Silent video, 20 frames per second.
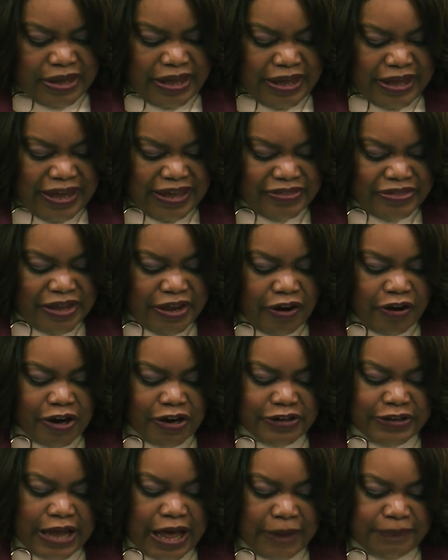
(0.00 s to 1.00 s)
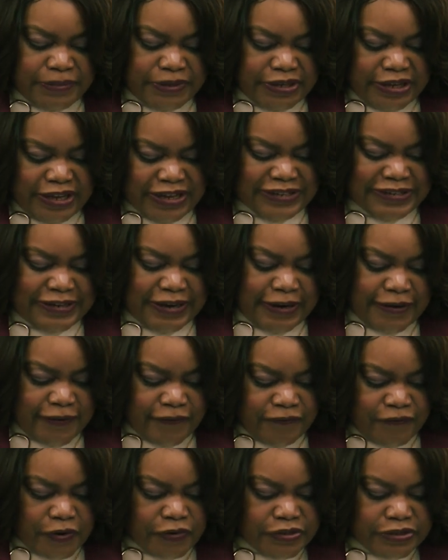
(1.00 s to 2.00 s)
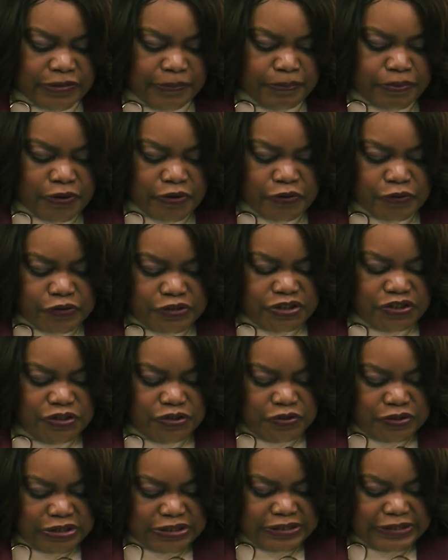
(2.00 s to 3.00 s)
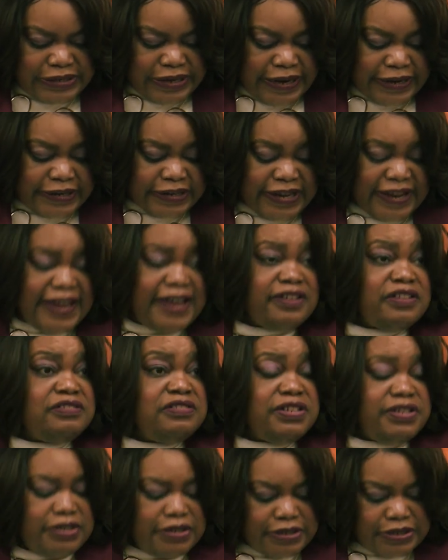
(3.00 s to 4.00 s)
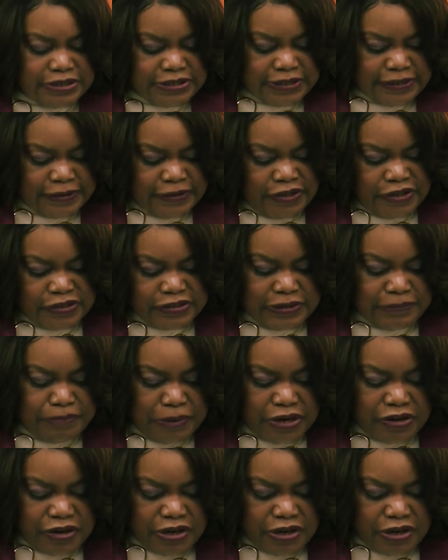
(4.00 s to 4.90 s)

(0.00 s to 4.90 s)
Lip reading: And they are adopting a data-first approach using data analytics to better